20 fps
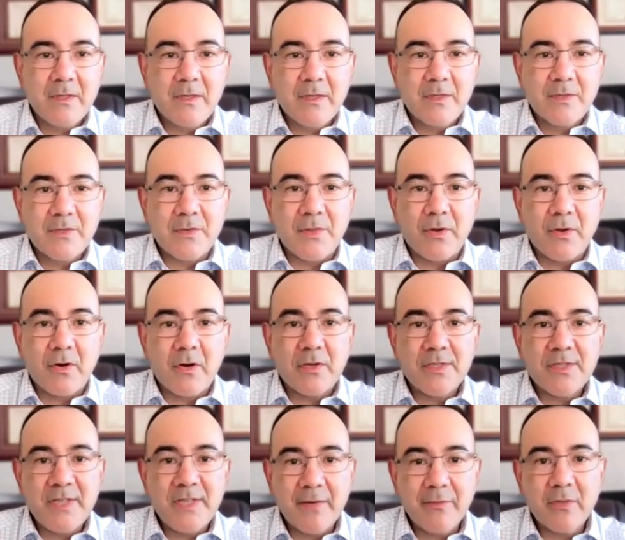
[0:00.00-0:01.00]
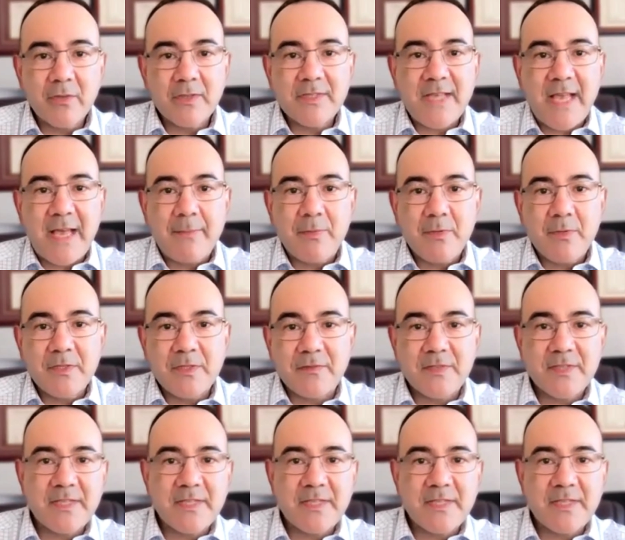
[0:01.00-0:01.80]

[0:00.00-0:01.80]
So there are several examples of